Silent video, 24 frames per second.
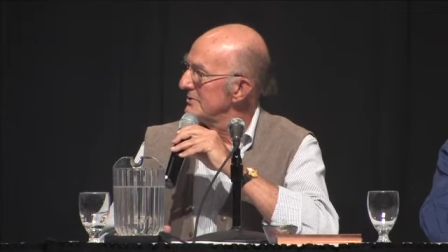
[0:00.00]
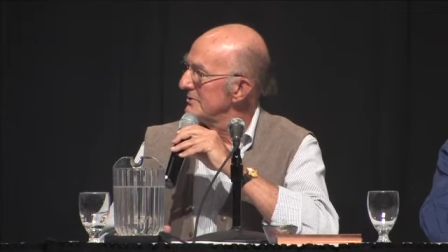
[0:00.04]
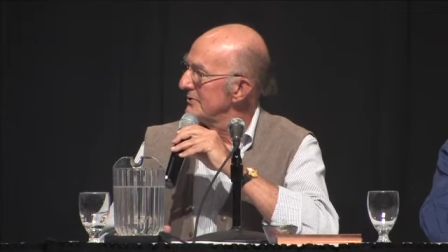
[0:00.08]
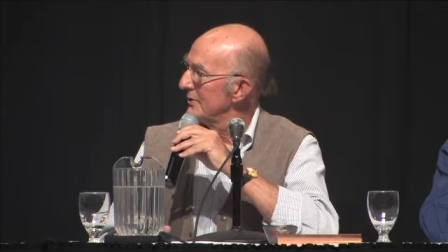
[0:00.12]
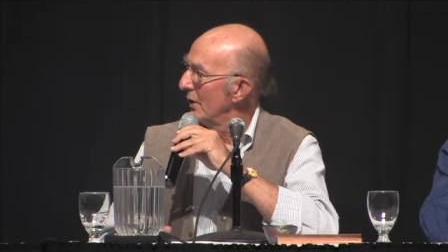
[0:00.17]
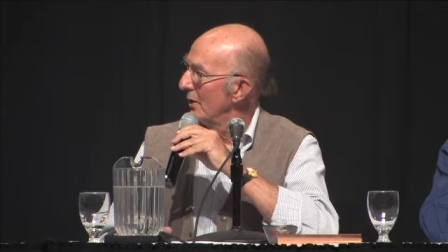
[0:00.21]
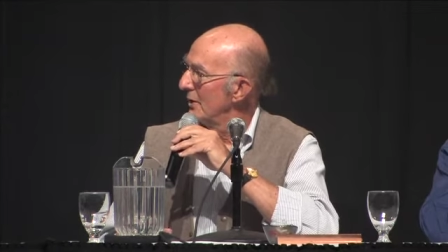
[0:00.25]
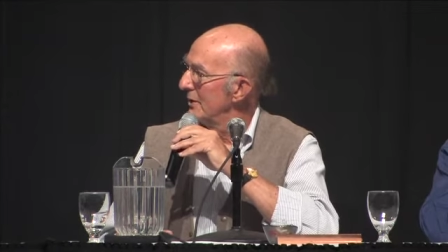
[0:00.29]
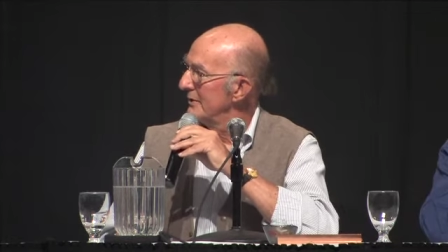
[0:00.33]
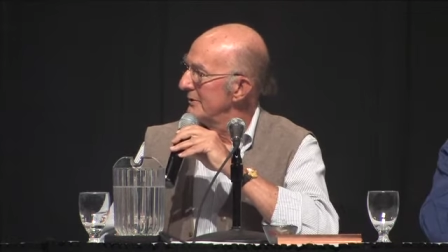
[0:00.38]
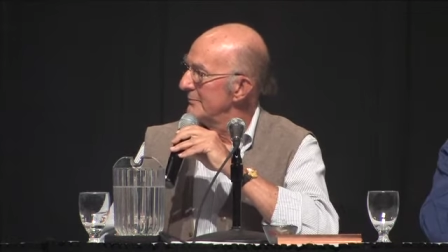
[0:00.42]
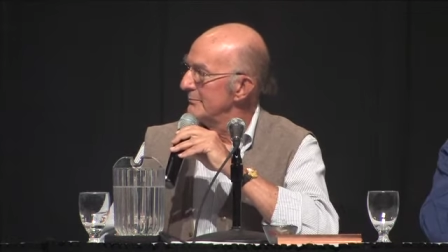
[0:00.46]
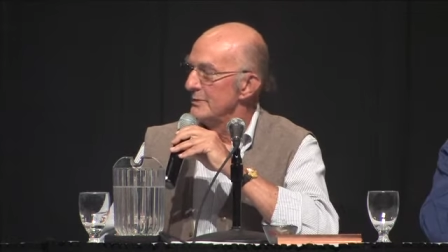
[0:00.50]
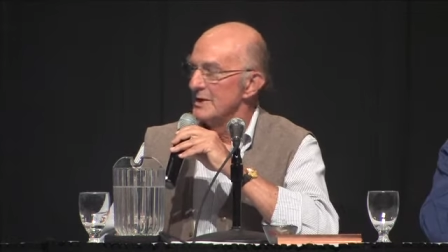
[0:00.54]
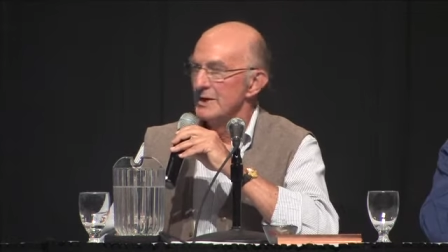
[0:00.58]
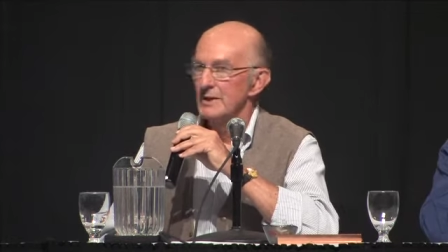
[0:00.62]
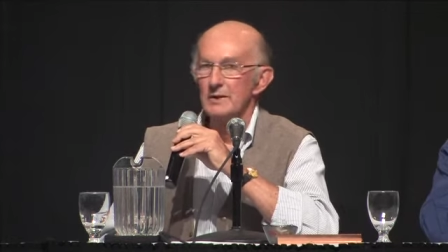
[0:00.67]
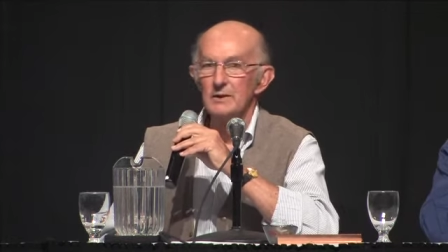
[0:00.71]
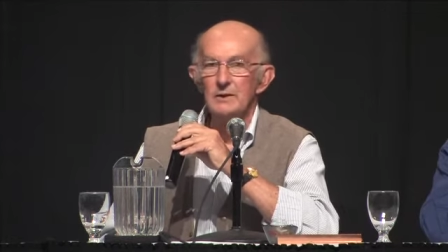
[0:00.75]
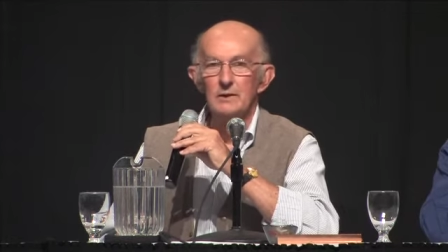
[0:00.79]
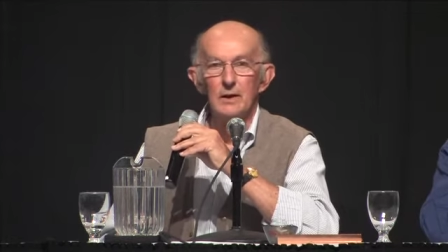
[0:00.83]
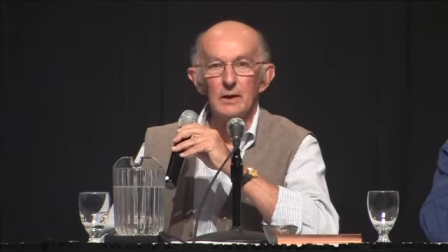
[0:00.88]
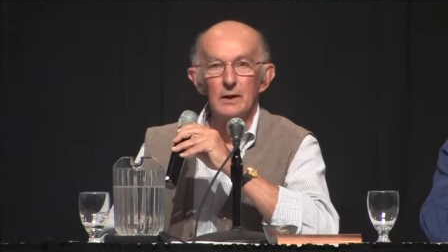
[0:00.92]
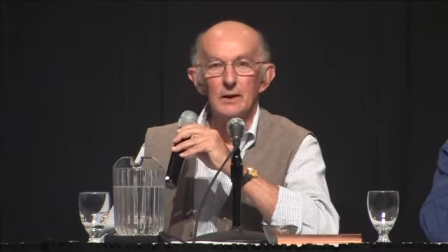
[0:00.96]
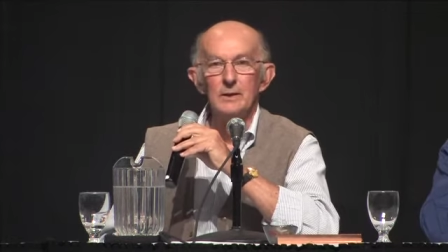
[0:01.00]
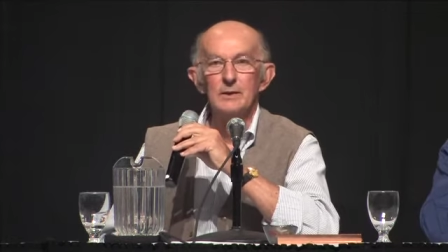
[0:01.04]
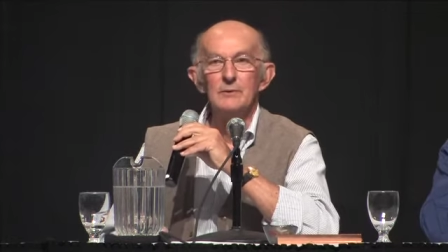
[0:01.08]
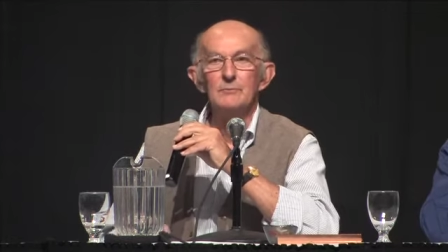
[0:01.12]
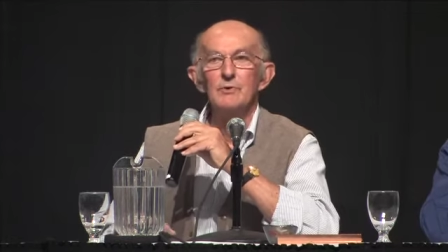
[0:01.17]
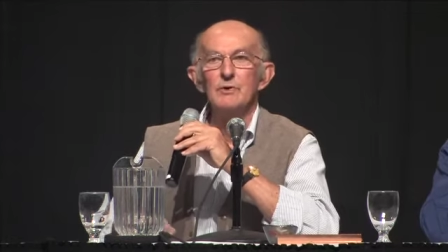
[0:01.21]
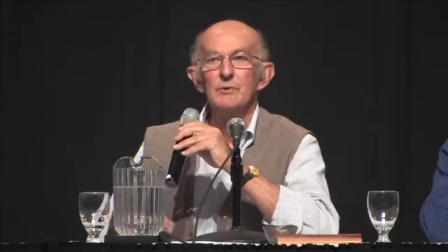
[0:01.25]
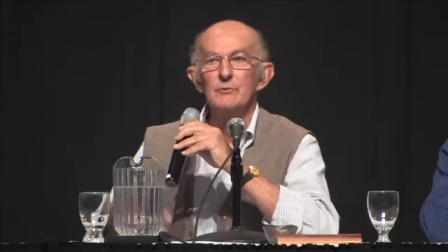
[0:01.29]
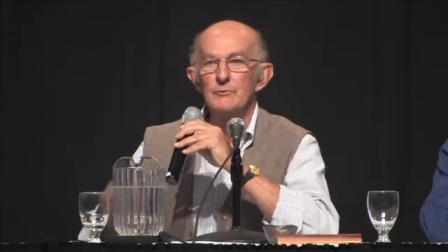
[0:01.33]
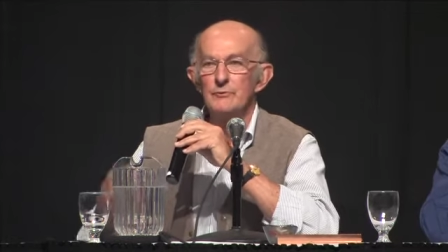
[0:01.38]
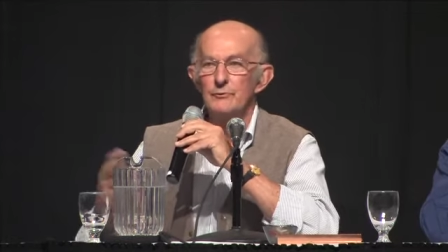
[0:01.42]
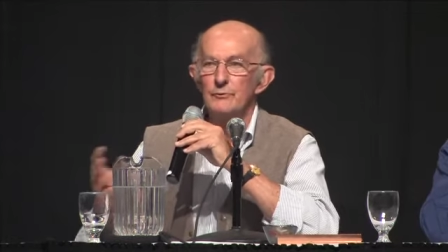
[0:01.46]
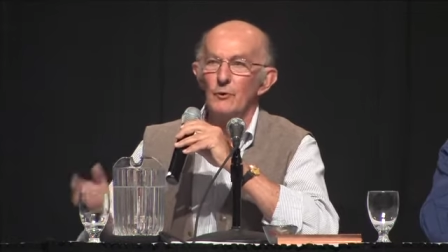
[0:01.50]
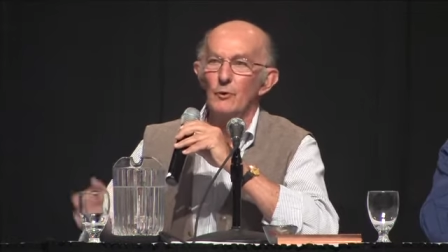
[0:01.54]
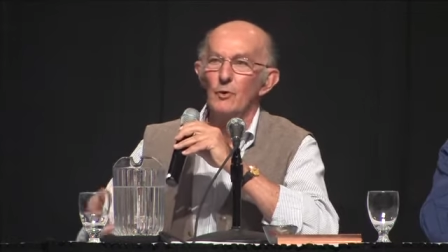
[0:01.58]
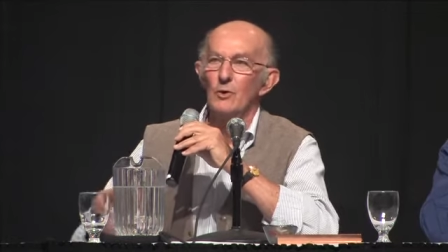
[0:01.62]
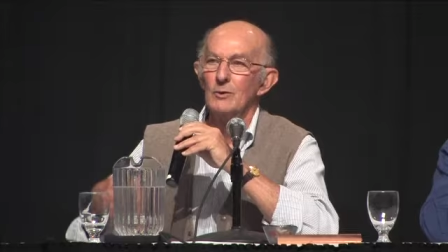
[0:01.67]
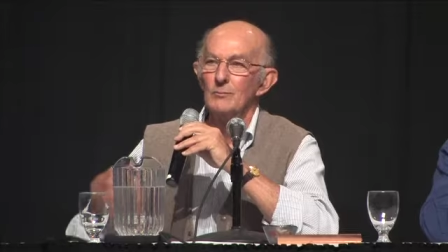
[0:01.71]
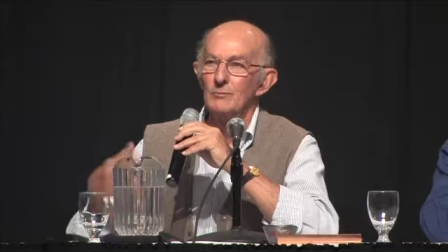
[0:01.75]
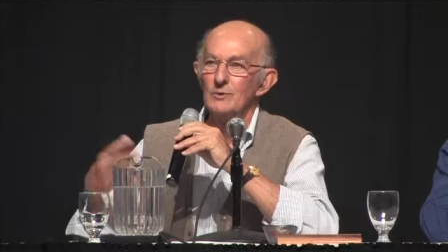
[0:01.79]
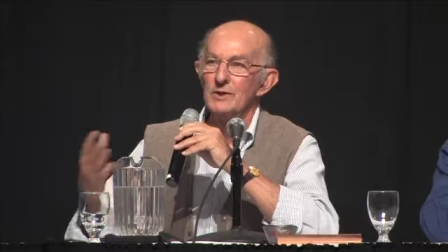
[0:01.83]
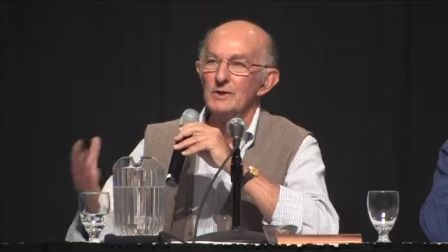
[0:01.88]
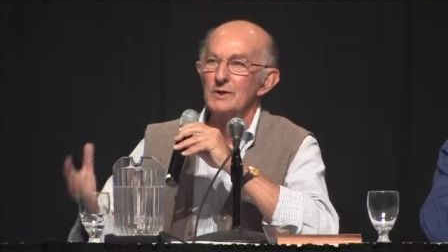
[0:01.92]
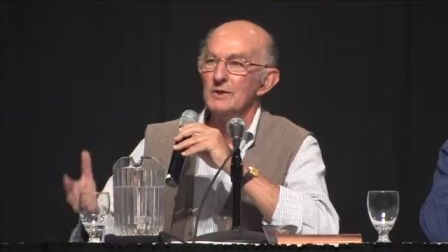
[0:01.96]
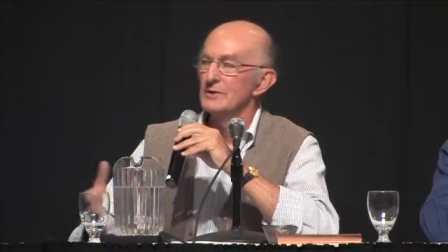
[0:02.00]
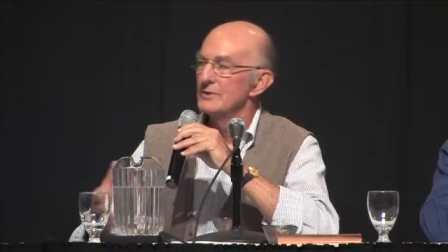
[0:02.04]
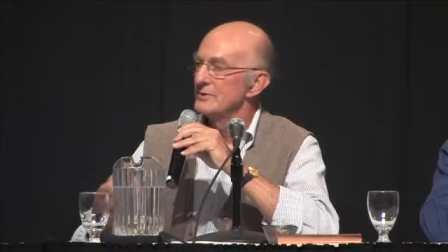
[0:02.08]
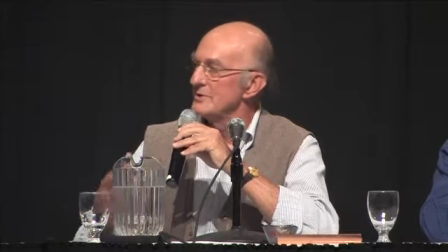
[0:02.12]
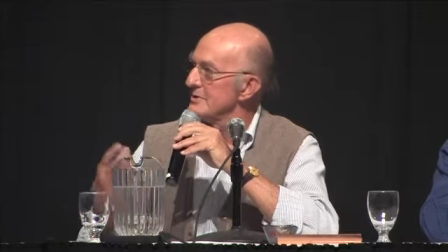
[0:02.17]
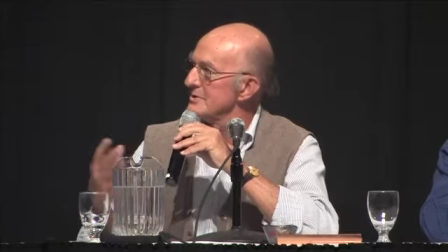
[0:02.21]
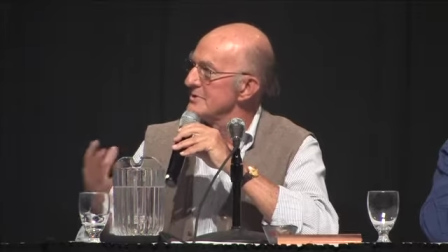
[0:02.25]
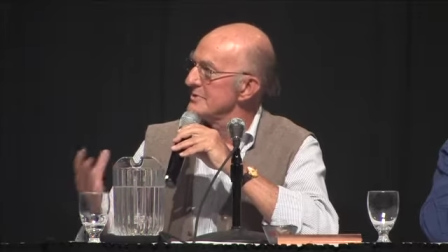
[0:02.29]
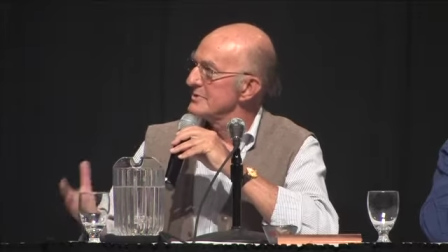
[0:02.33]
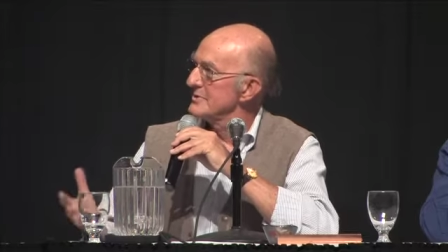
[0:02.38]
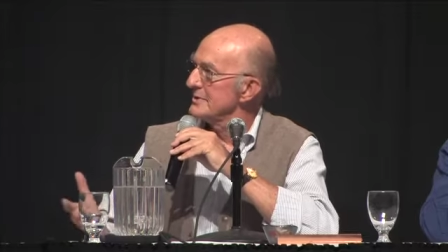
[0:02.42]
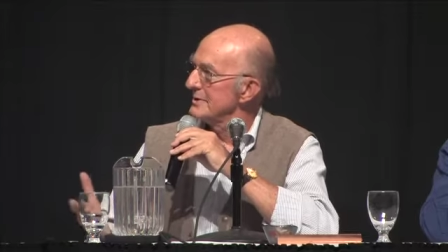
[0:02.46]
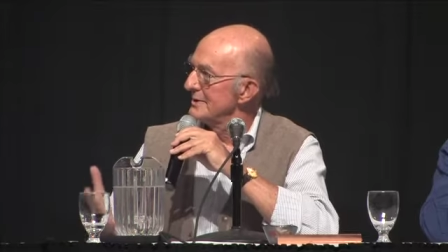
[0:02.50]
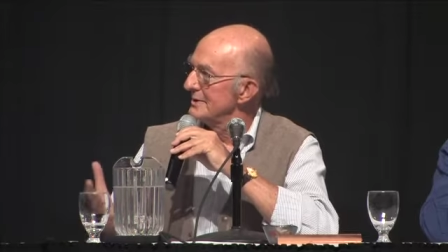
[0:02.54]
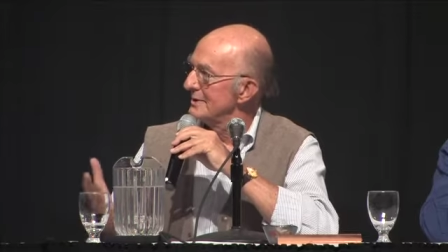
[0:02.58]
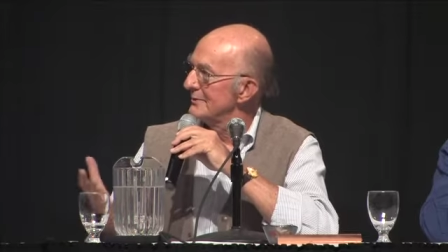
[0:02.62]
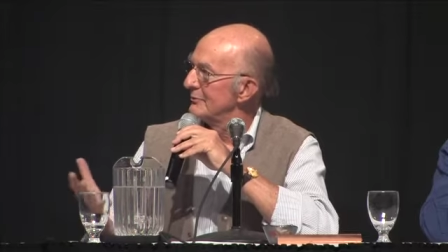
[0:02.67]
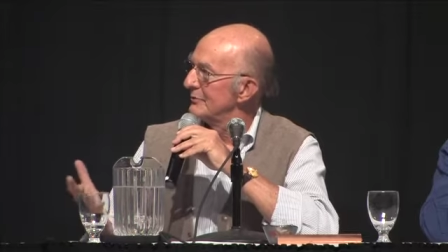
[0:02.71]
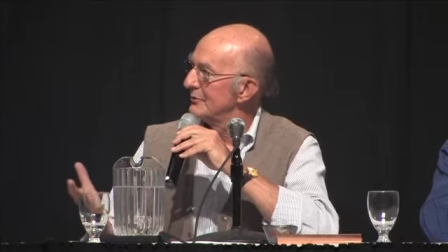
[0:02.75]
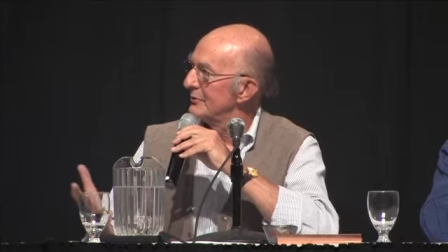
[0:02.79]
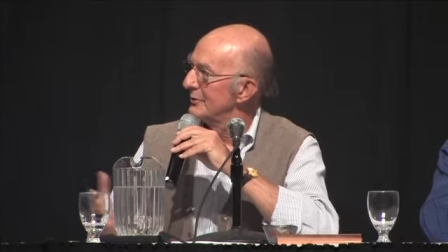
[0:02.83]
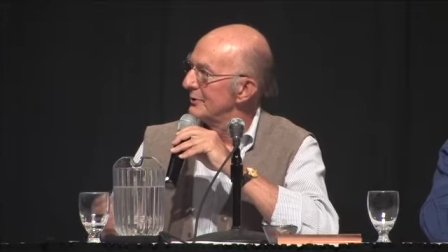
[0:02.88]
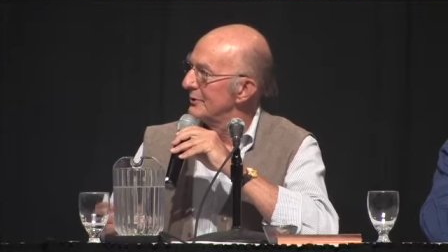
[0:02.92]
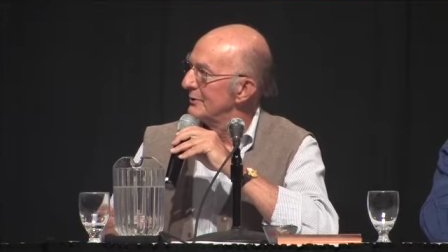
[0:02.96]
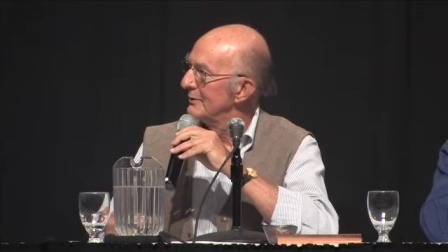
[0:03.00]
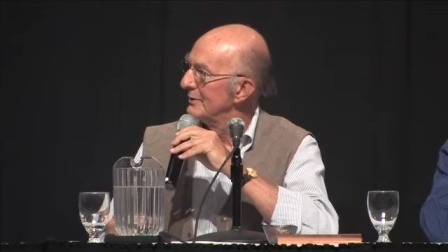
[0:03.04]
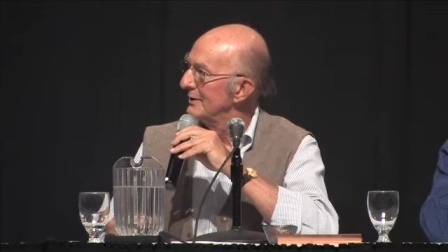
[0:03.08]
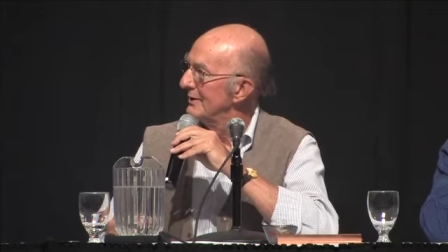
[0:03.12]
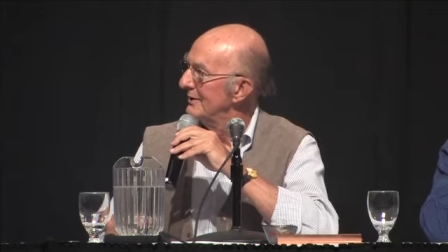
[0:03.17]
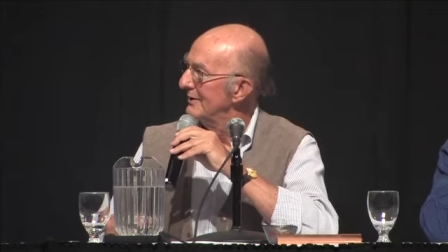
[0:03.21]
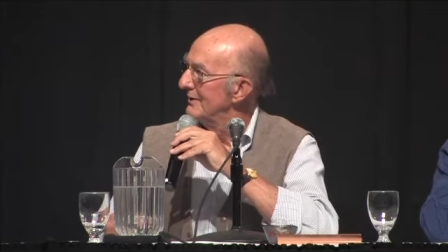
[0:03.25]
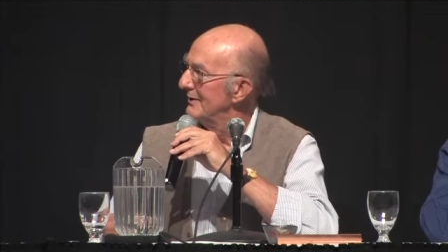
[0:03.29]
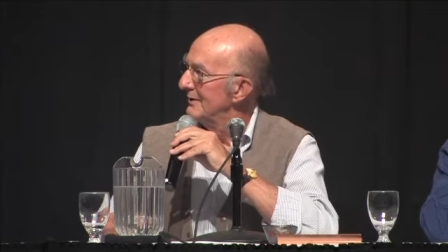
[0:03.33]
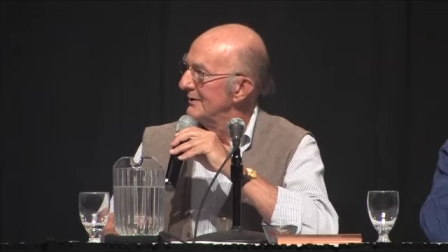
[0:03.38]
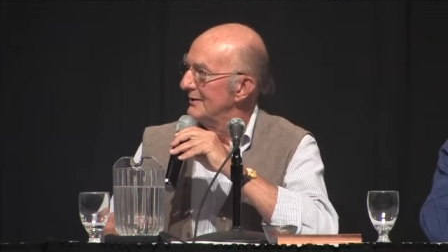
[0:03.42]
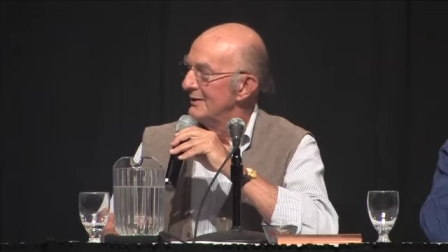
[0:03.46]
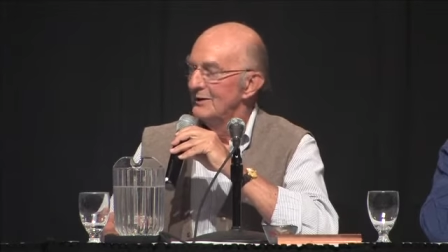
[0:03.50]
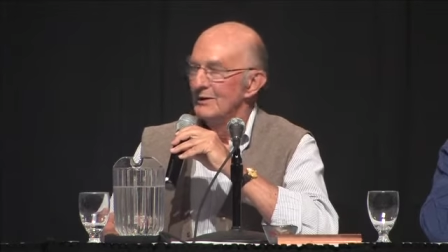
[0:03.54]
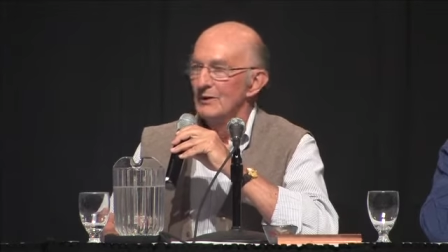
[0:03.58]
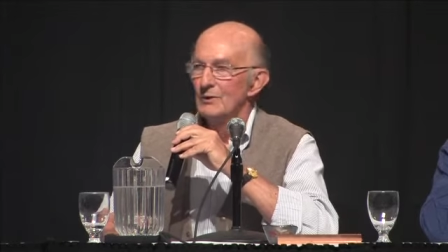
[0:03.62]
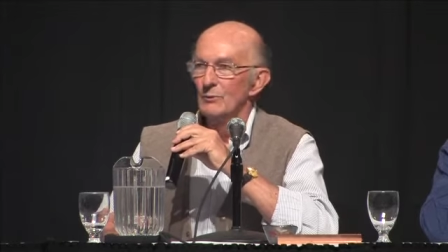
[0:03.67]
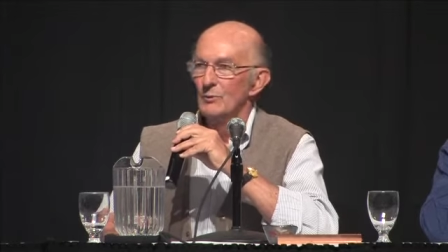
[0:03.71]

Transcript: started meeting kind of informally to just see if they're yeah.